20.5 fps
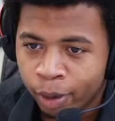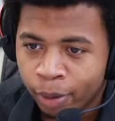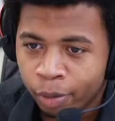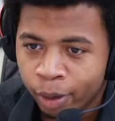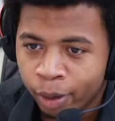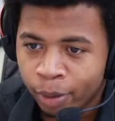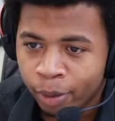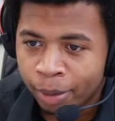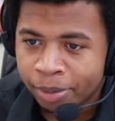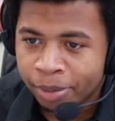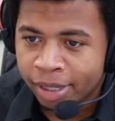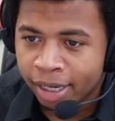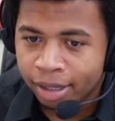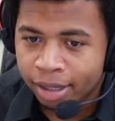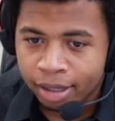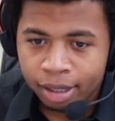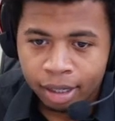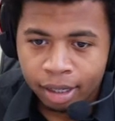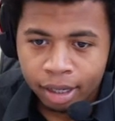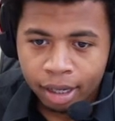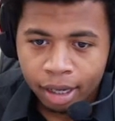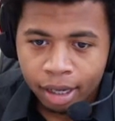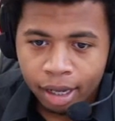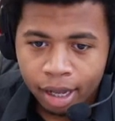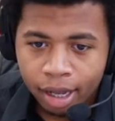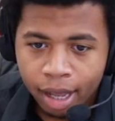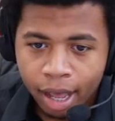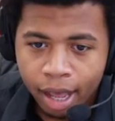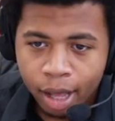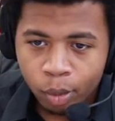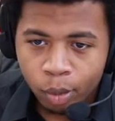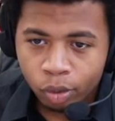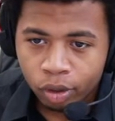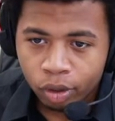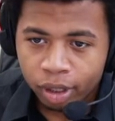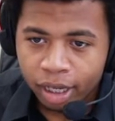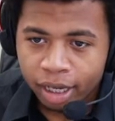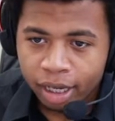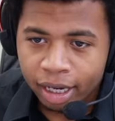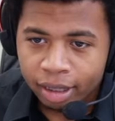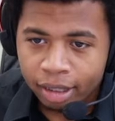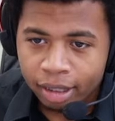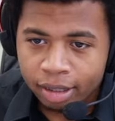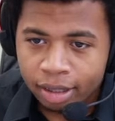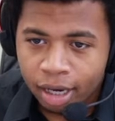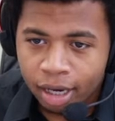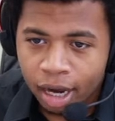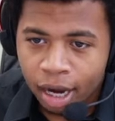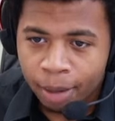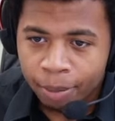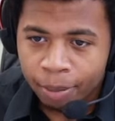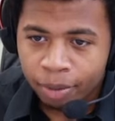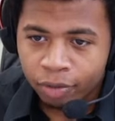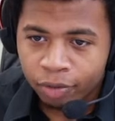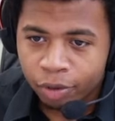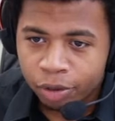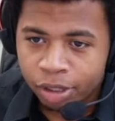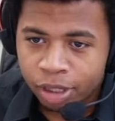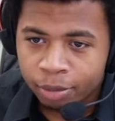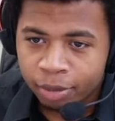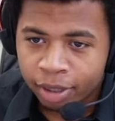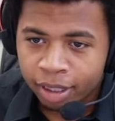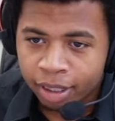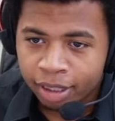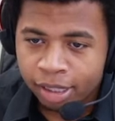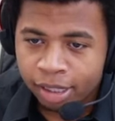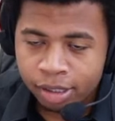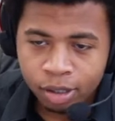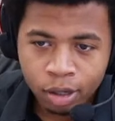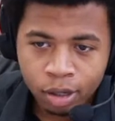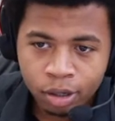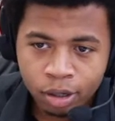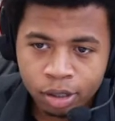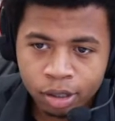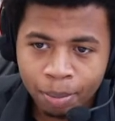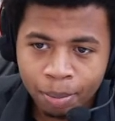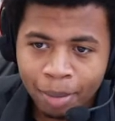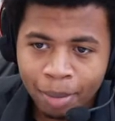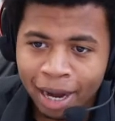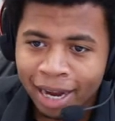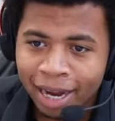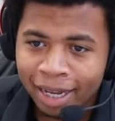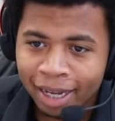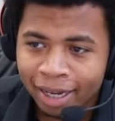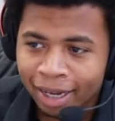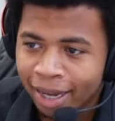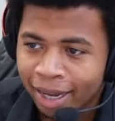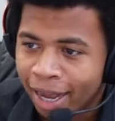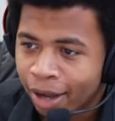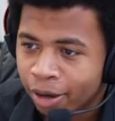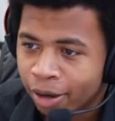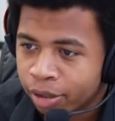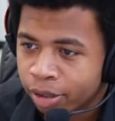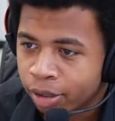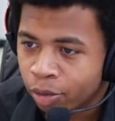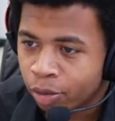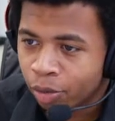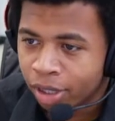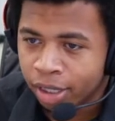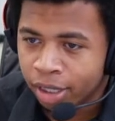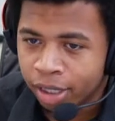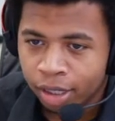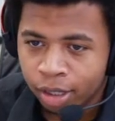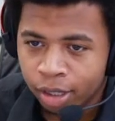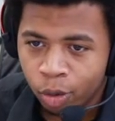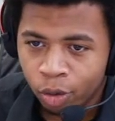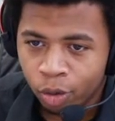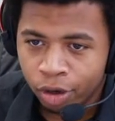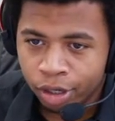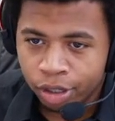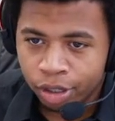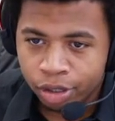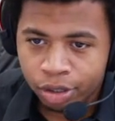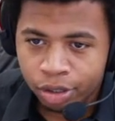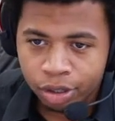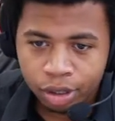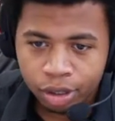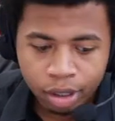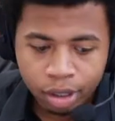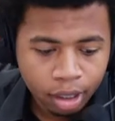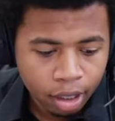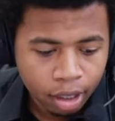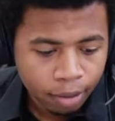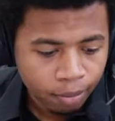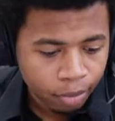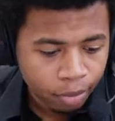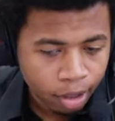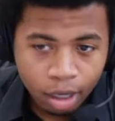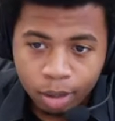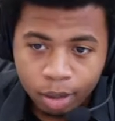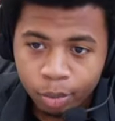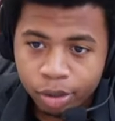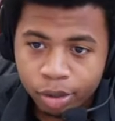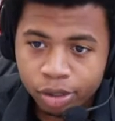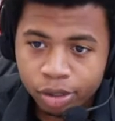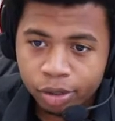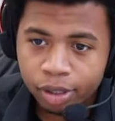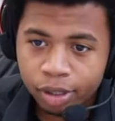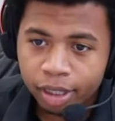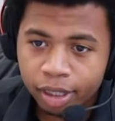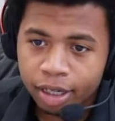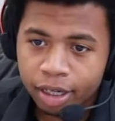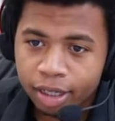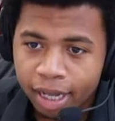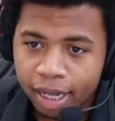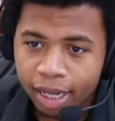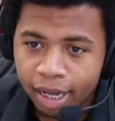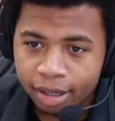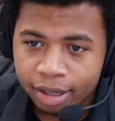website. And we're looking at the top for something that's called My Account, written in orange. Once you click on that,